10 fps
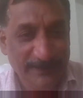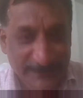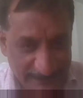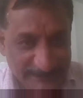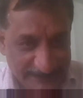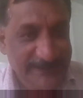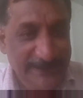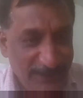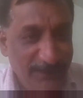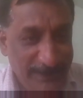That's
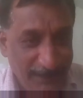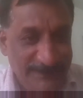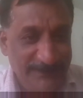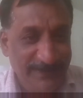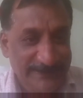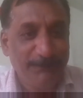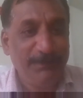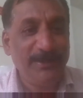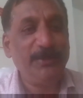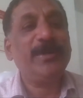exactly what happens. For
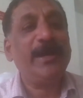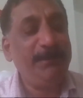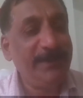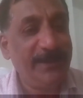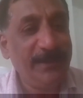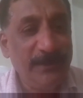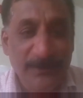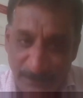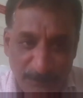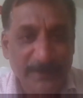example, you can't be there,
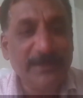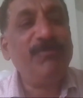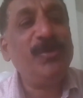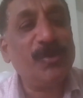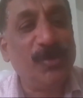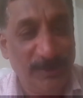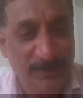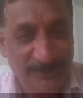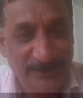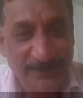you make a phone
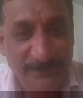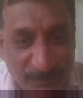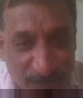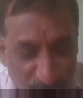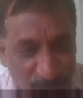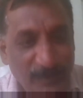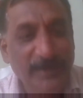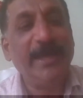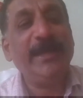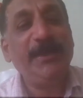call. A phone
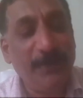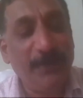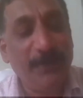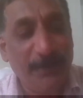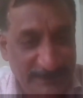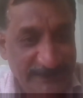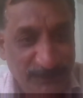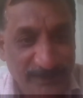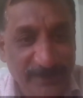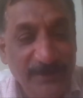will carry your message over
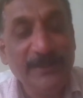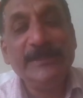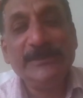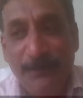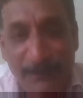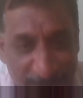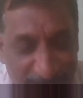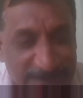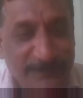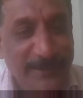there. So
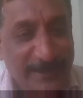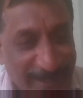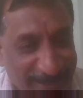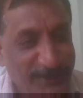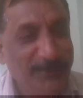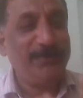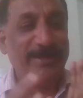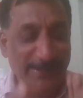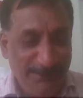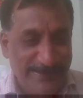metaverse will carry you
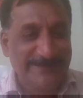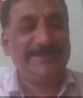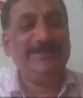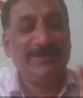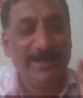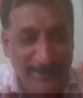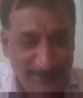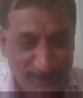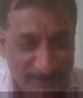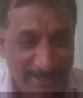in person,
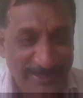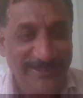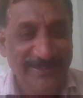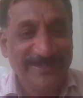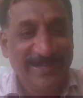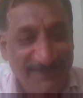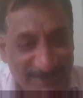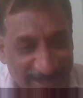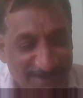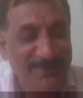in totality,
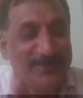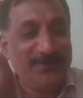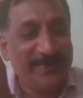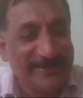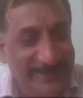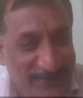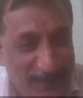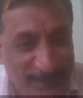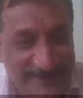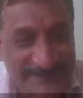and help you to make that
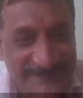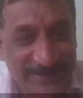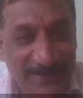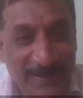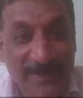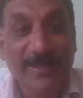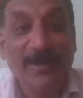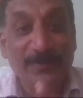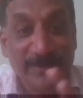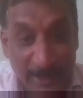co-presence. Now